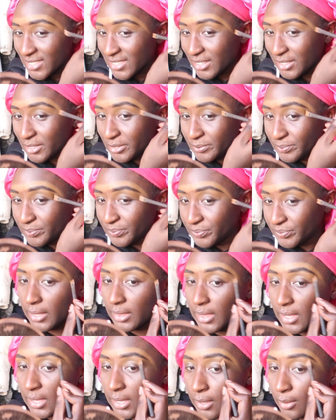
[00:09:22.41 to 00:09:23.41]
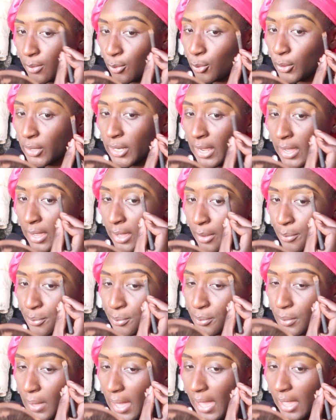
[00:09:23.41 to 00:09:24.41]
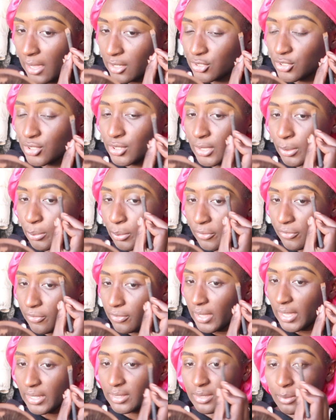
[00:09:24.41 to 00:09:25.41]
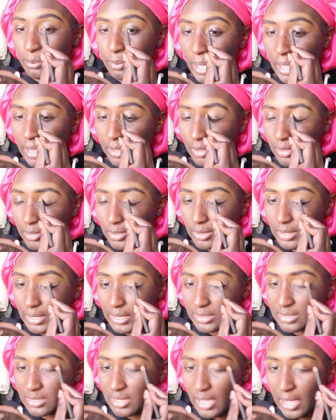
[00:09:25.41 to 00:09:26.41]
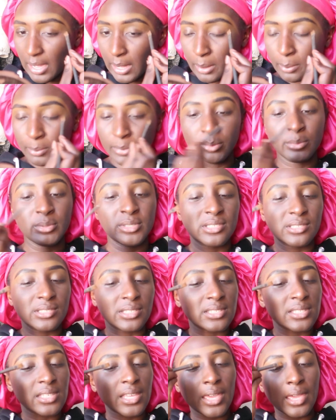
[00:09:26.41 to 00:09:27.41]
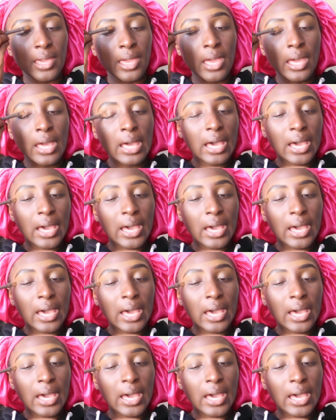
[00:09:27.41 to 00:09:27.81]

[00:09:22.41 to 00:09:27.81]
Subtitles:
So I think when I actually reflected back on that time, it was just like,